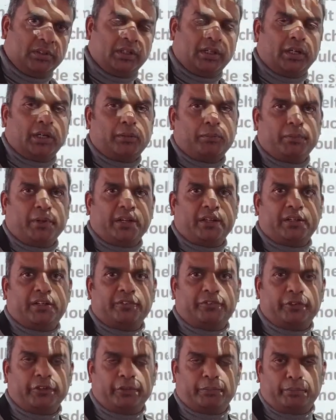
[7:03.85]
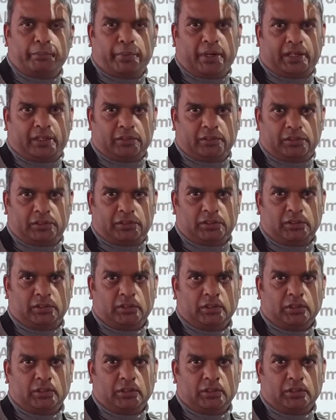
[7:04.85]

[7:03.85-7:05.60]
and made different metals.